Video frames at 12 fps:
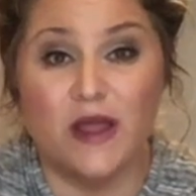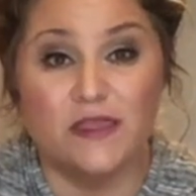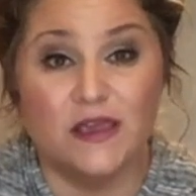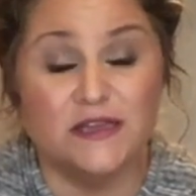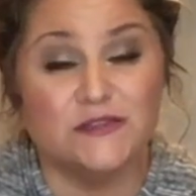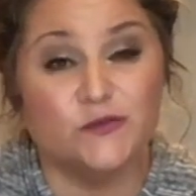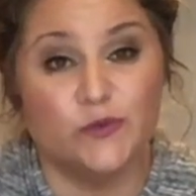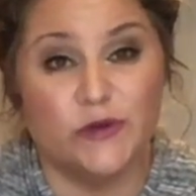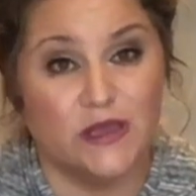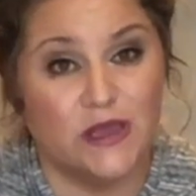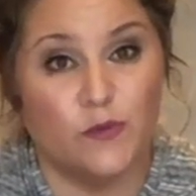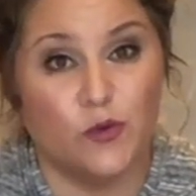I think it's
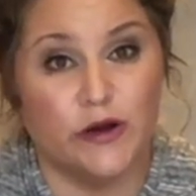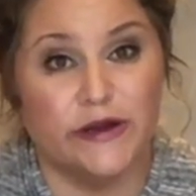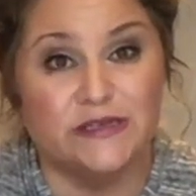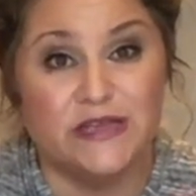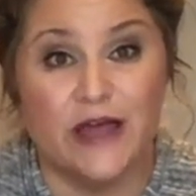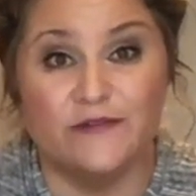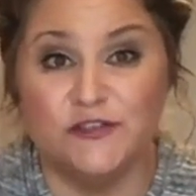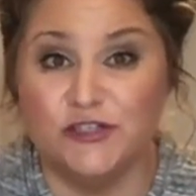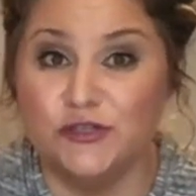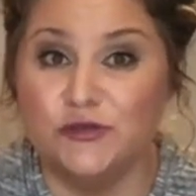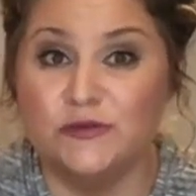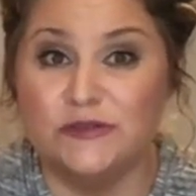really important to have
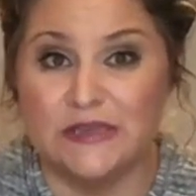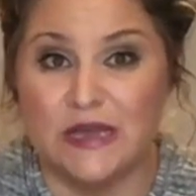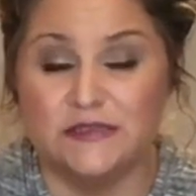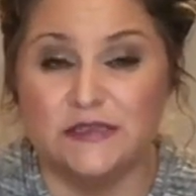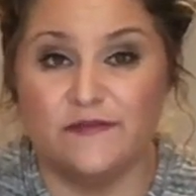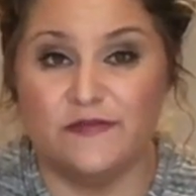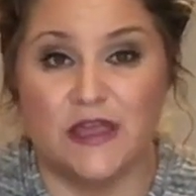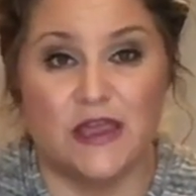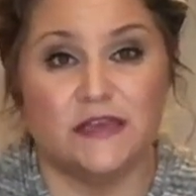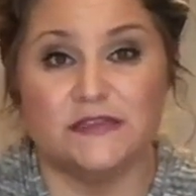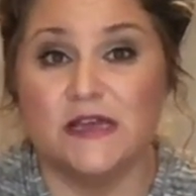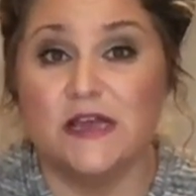two sets of
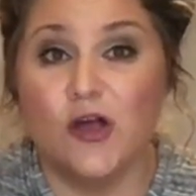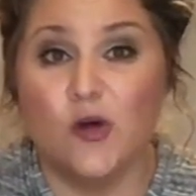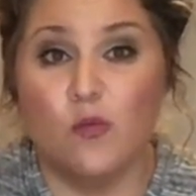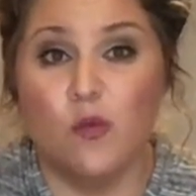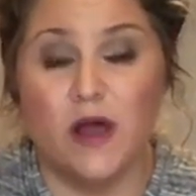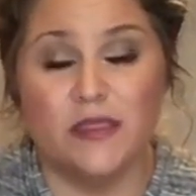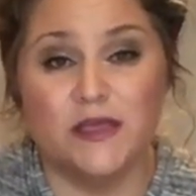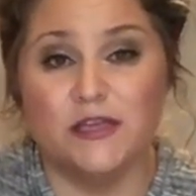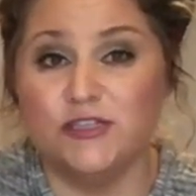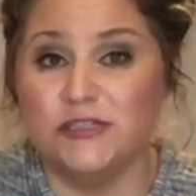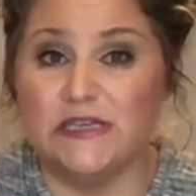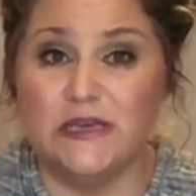things, one that
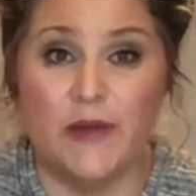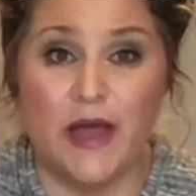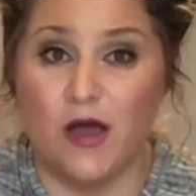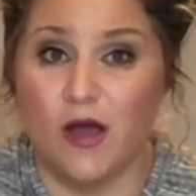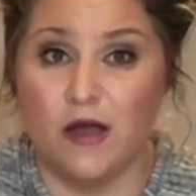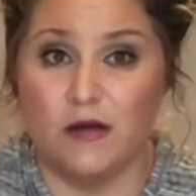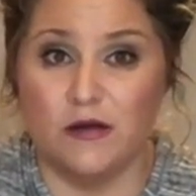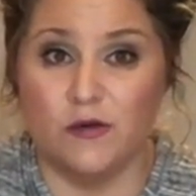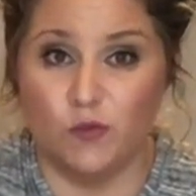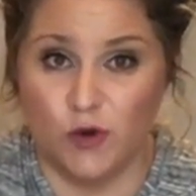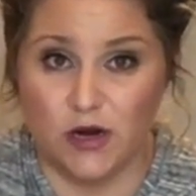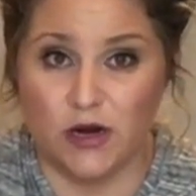you just keep at
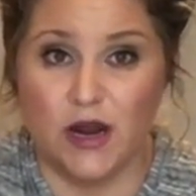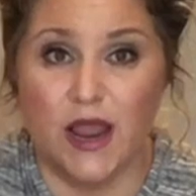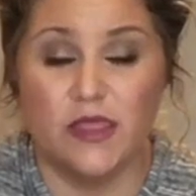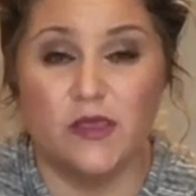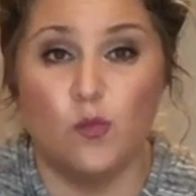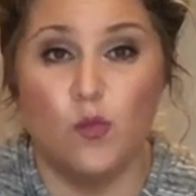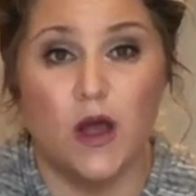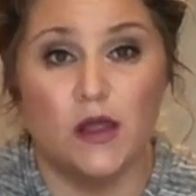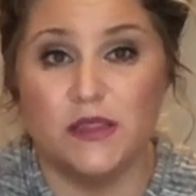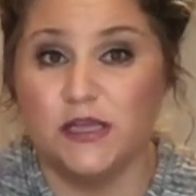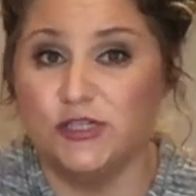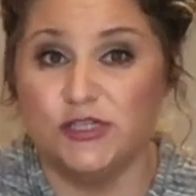work and then
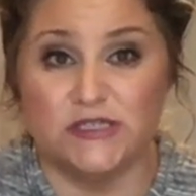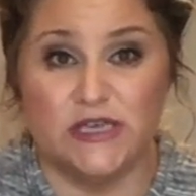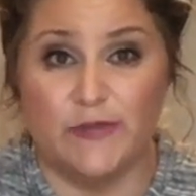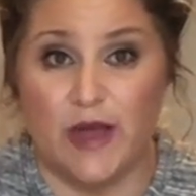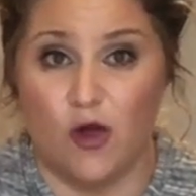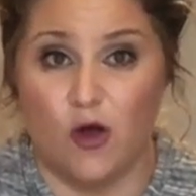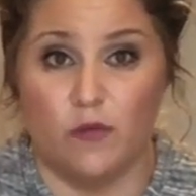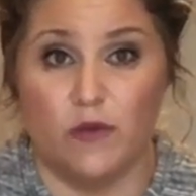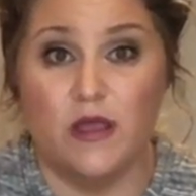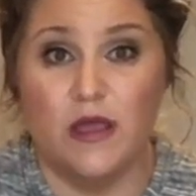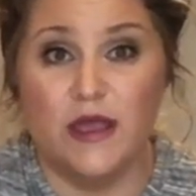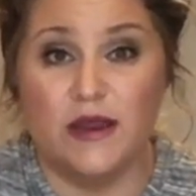one that you just keep at home.
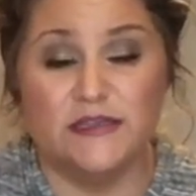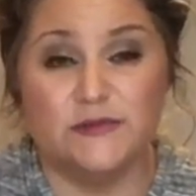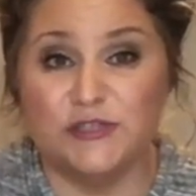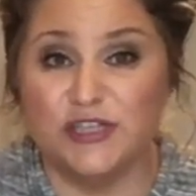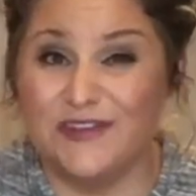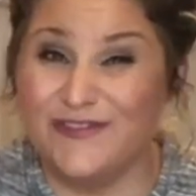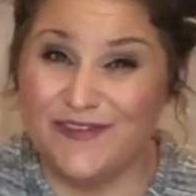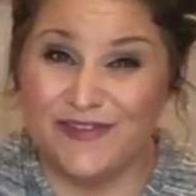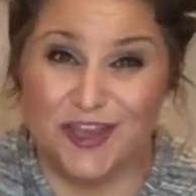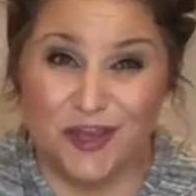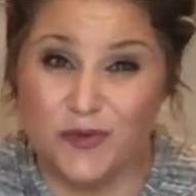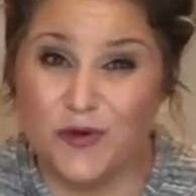And especially if you have
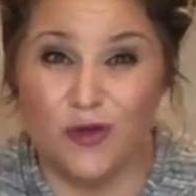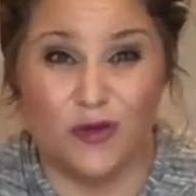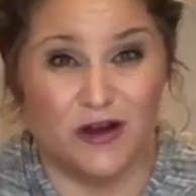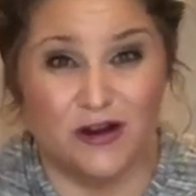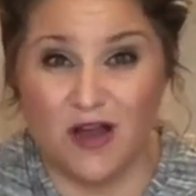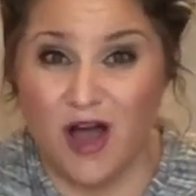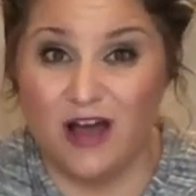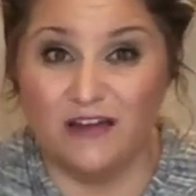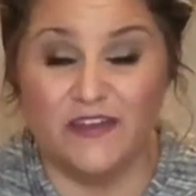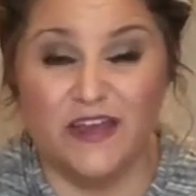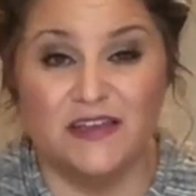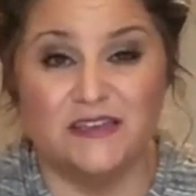a cubicle or an
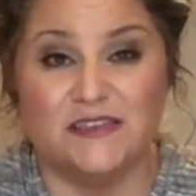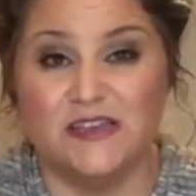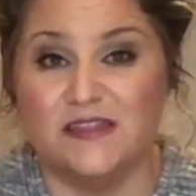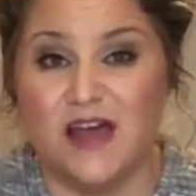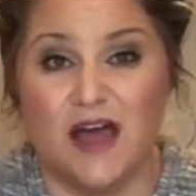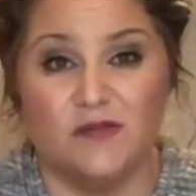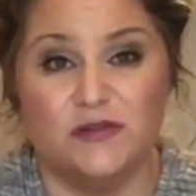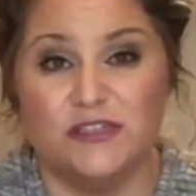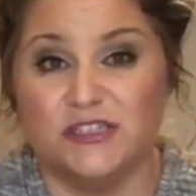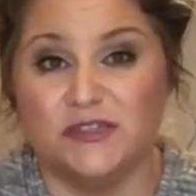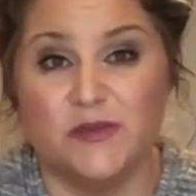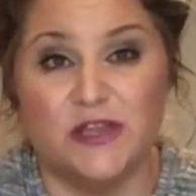office, that would
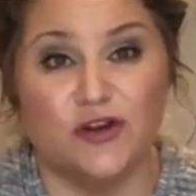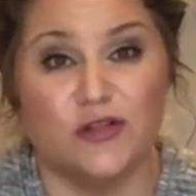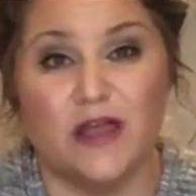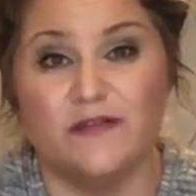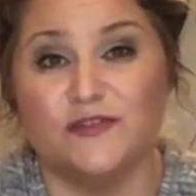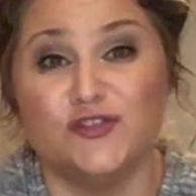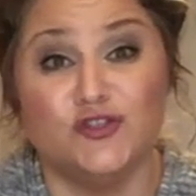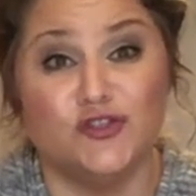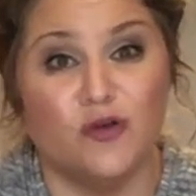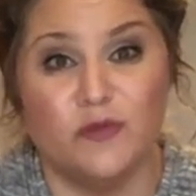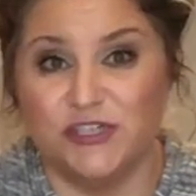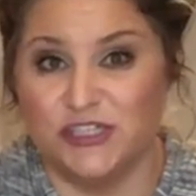just make your life
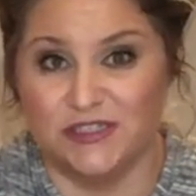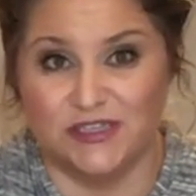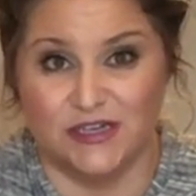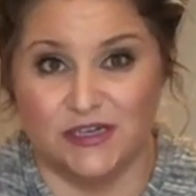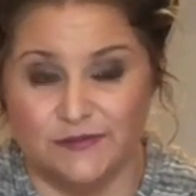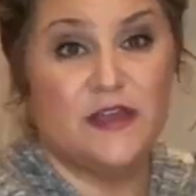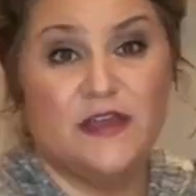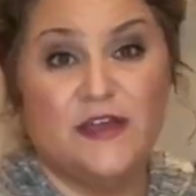so much easier.